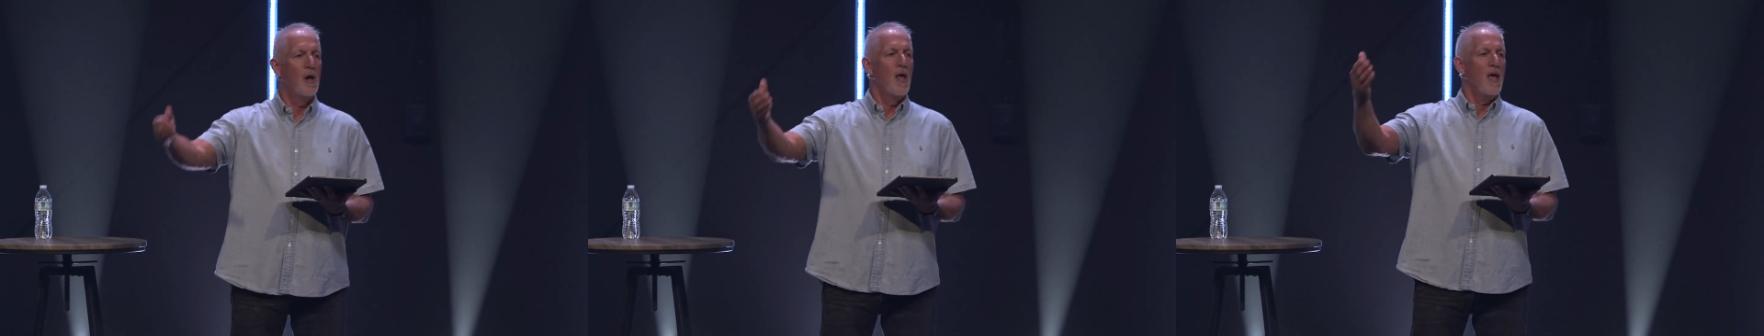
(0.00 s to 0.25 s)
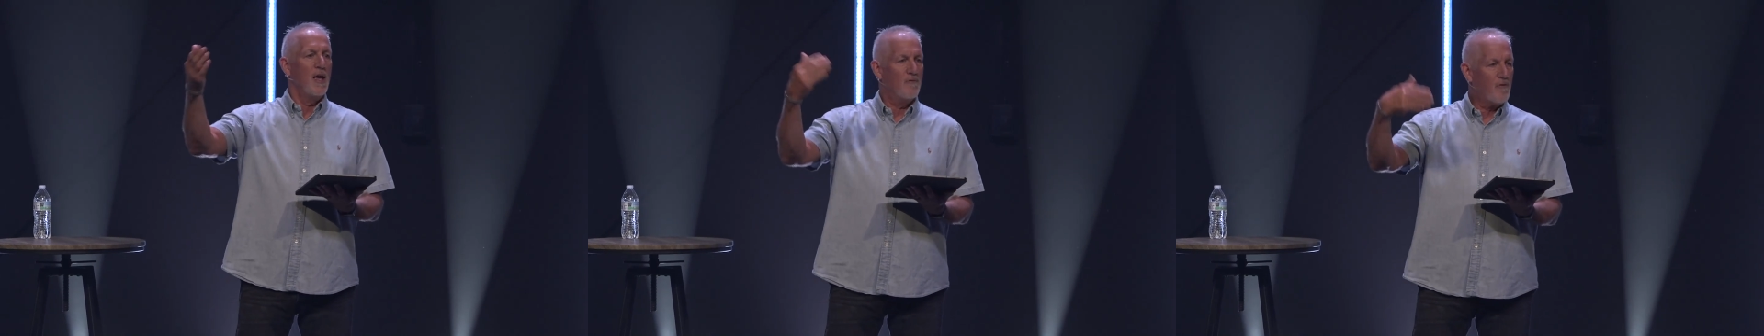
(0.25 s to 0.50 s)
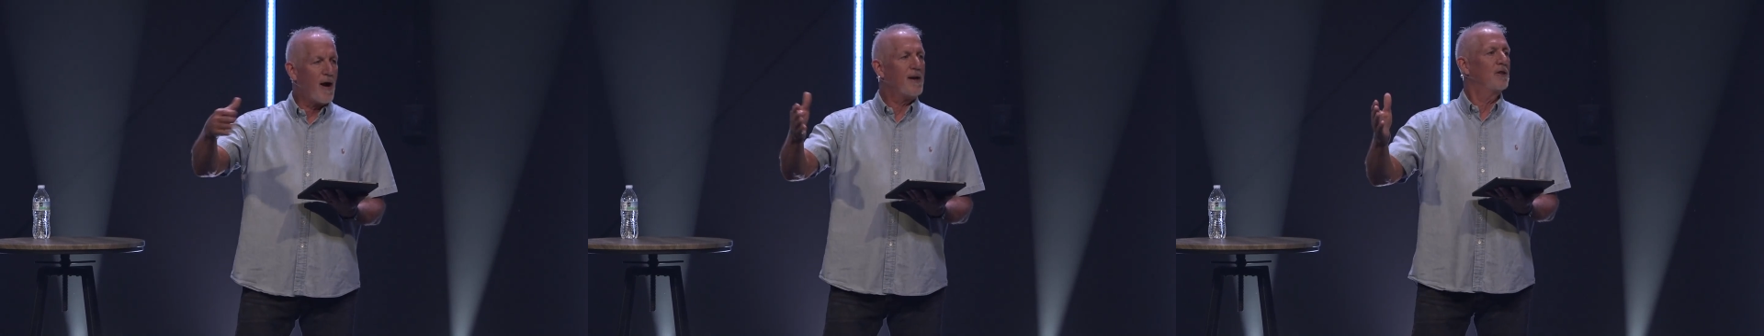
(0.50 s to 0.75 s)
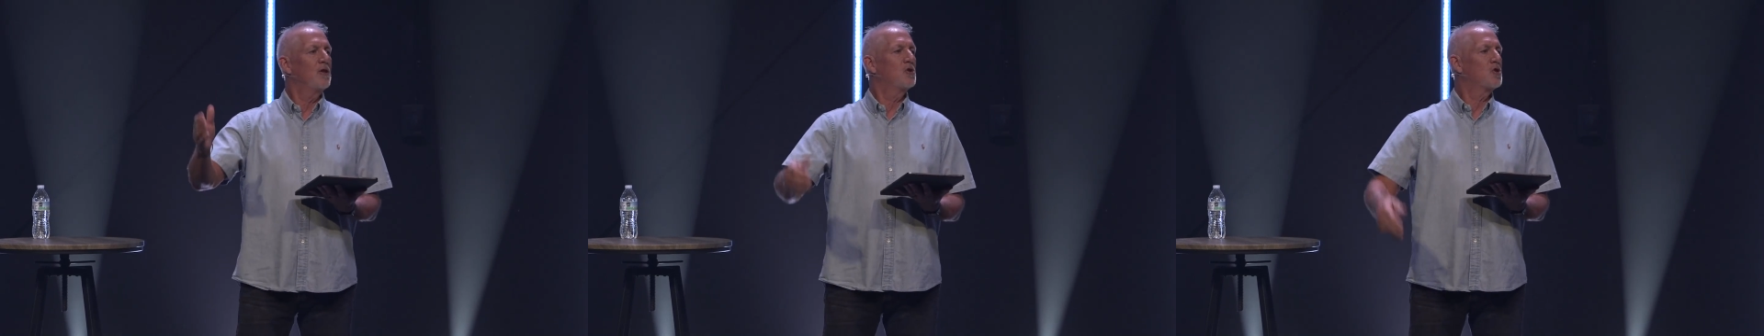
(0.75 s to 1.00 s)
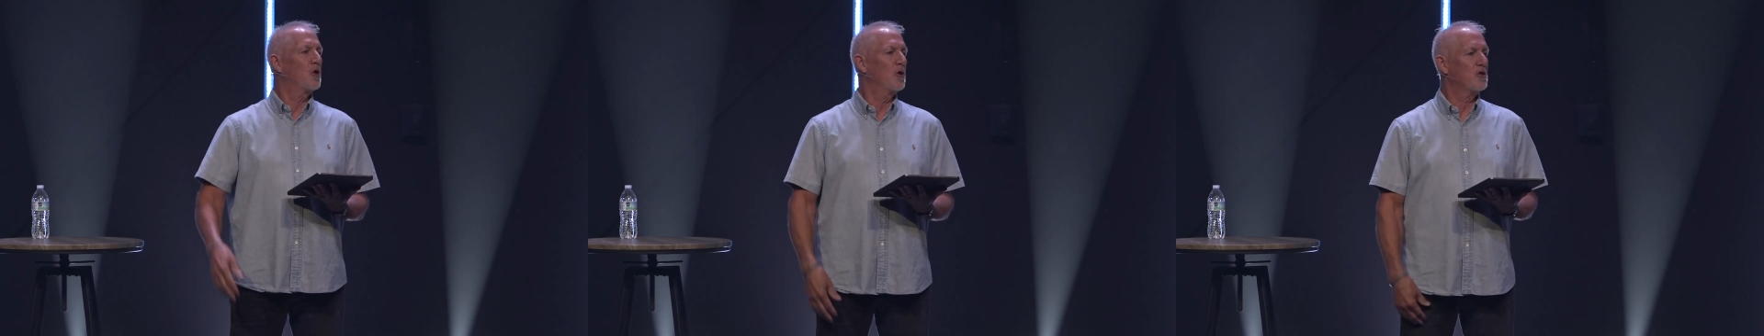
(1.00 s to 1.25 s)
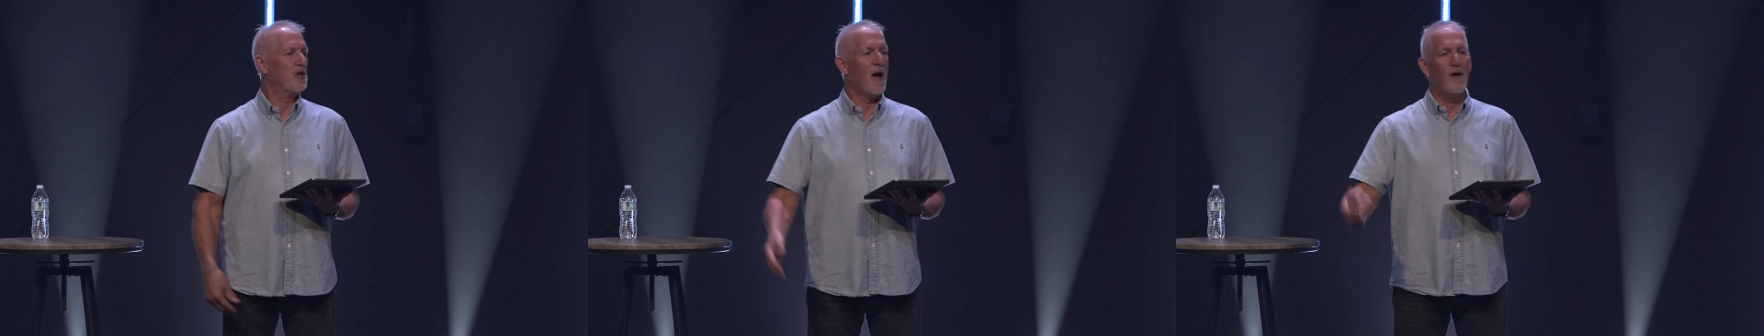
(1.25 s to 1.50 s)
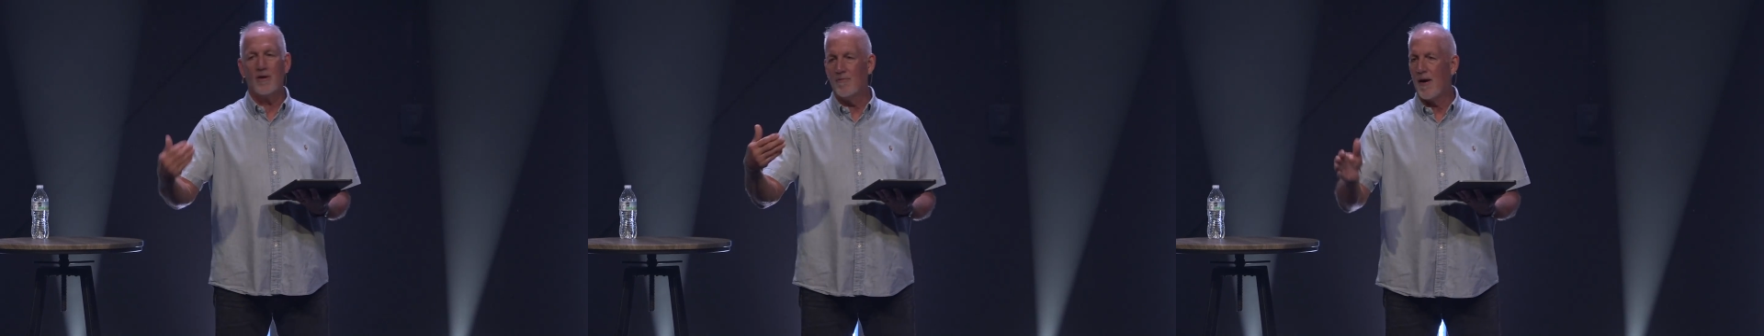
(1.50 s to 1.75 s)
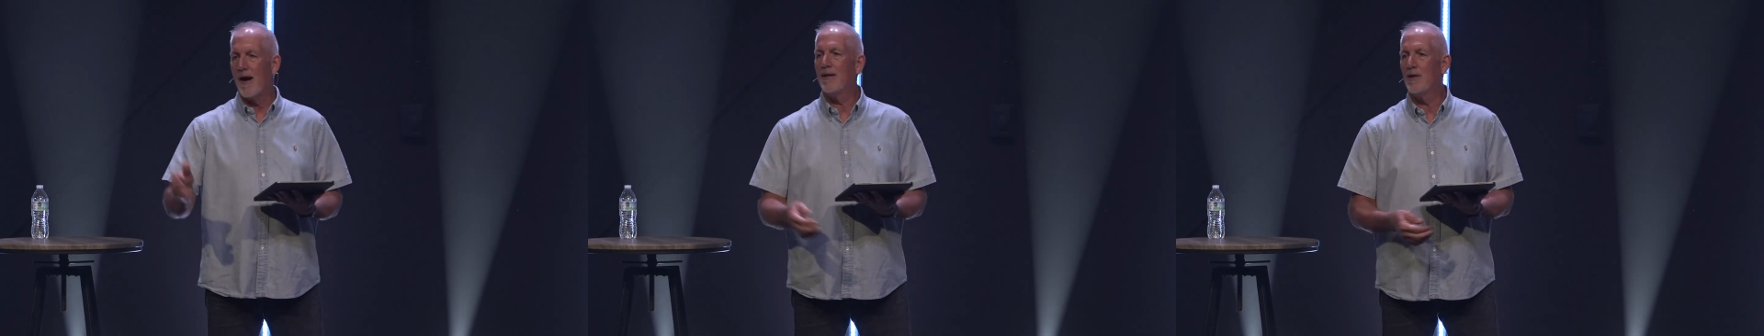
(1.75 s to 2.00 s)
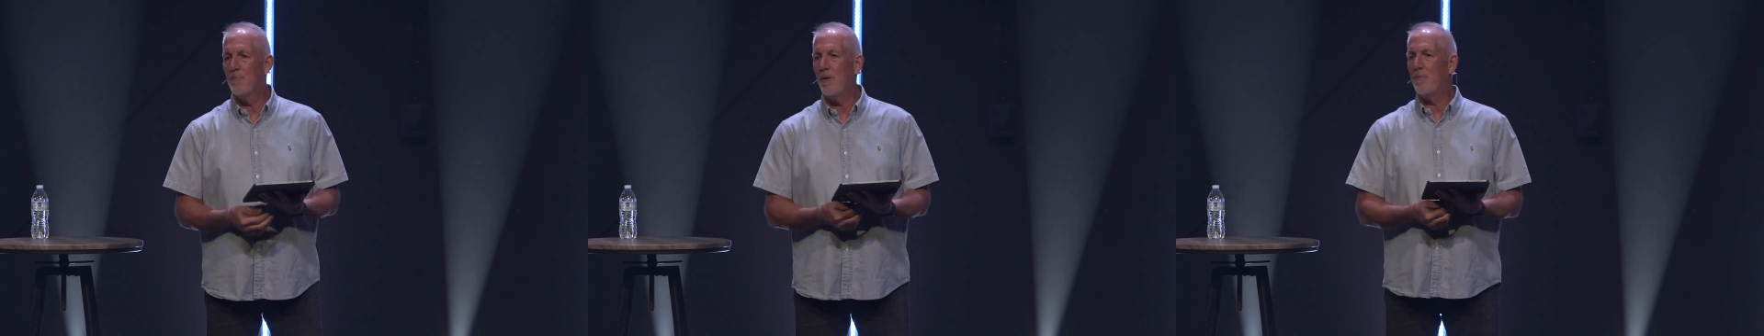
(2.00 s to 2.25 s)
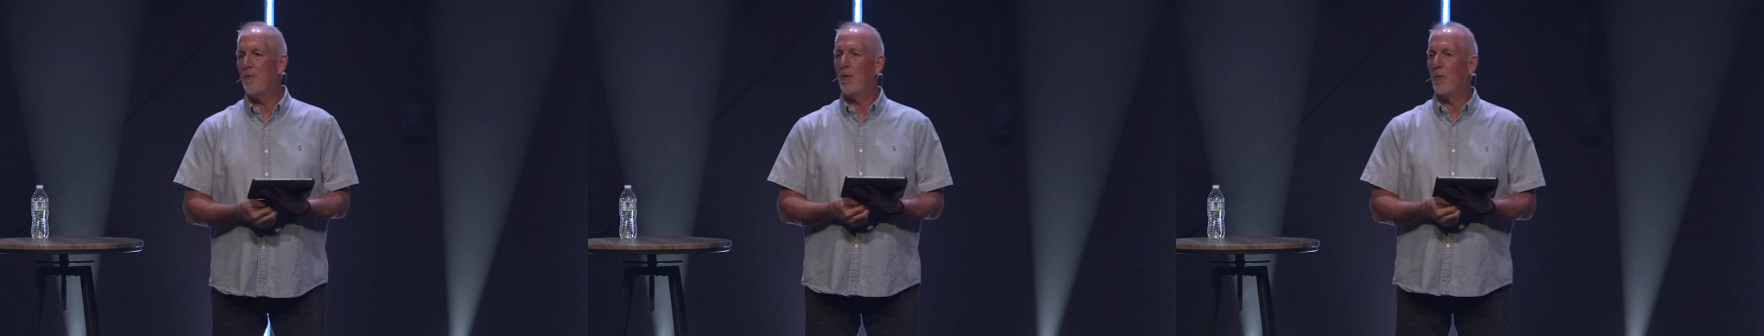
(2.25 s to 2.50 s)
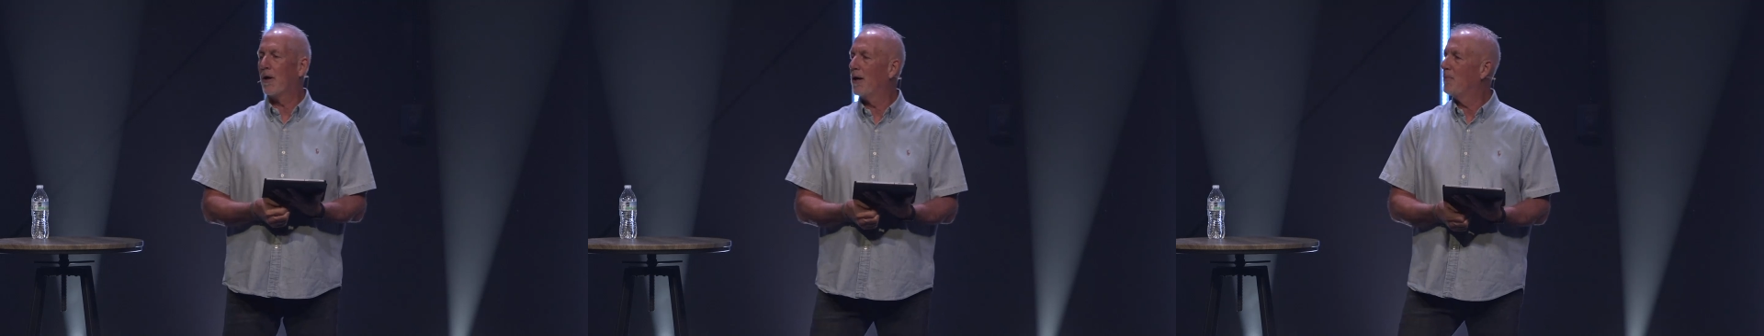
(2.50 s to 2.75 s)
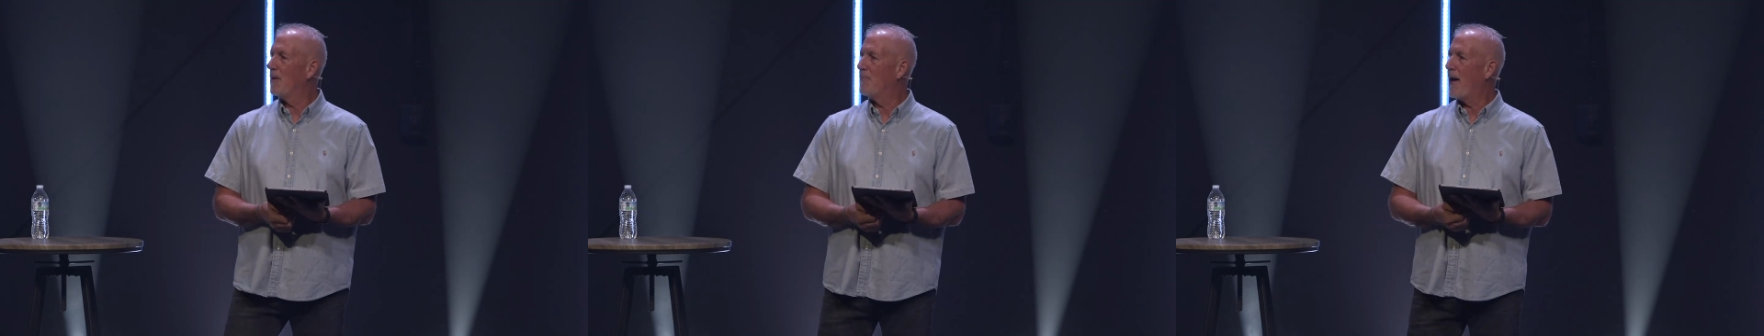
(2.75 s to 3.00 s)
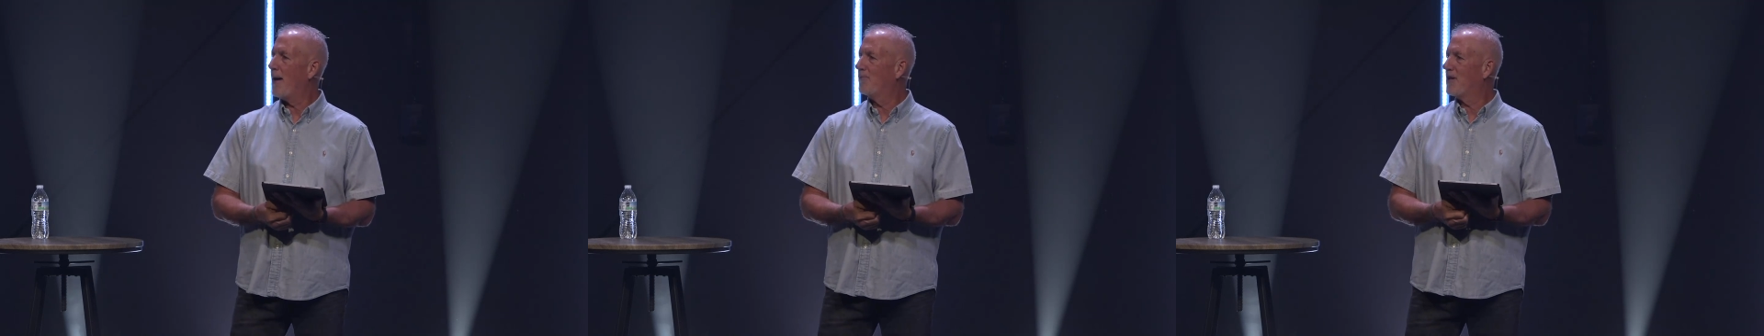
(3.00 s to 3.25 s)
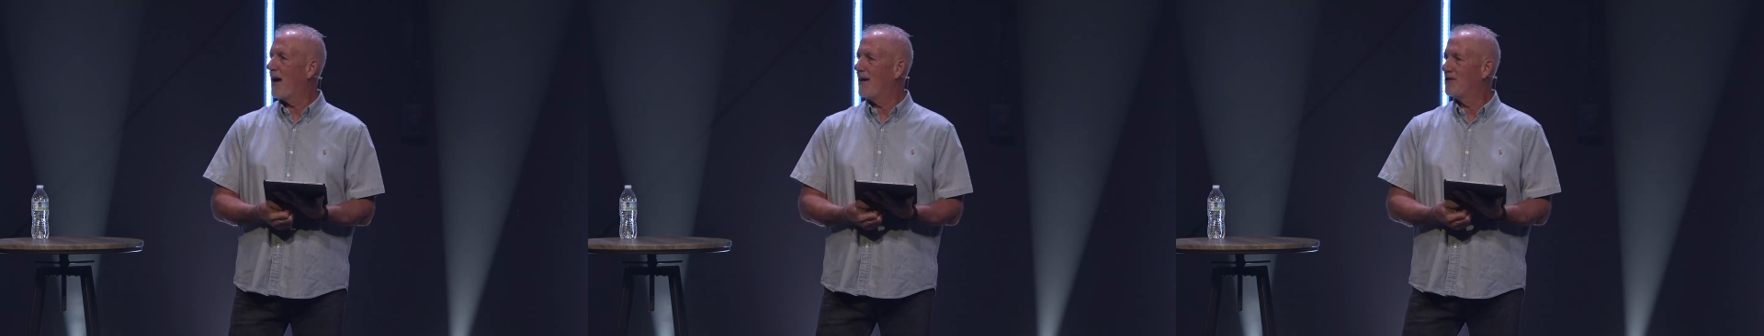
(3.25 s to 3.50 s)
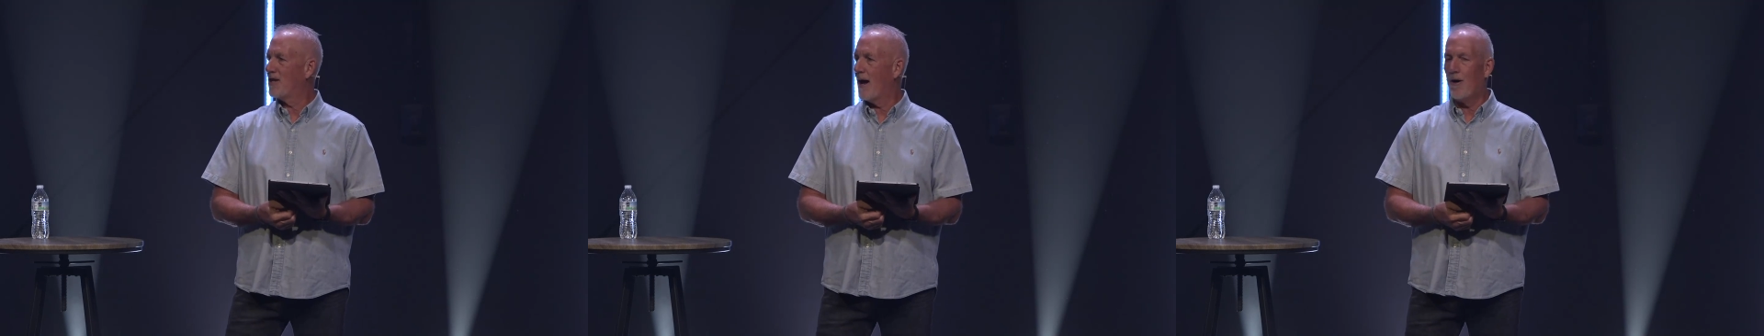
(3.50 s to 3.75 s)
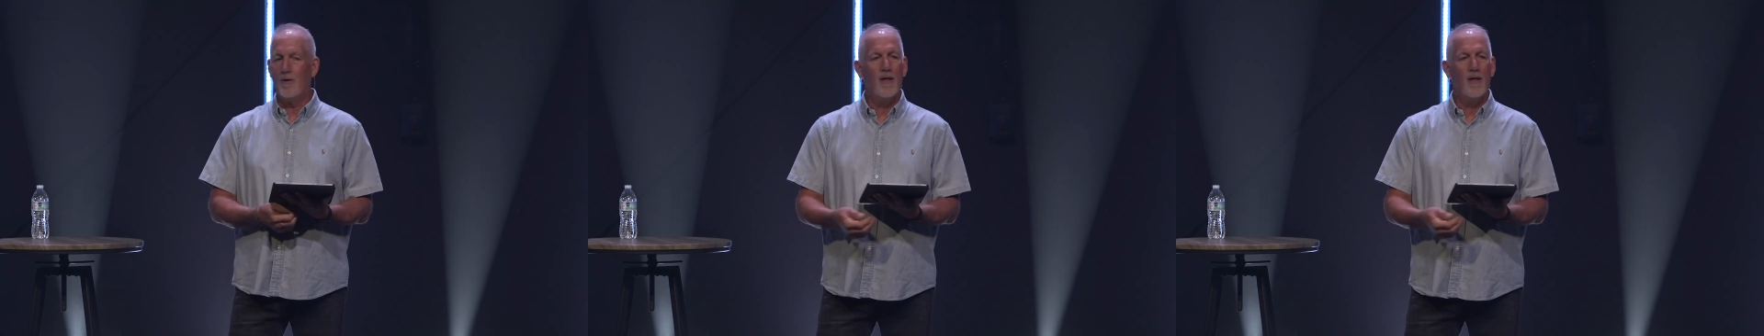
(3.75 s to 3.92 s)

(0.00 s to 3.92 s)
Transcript: invited the church out, invited the people that were going to be baptized out.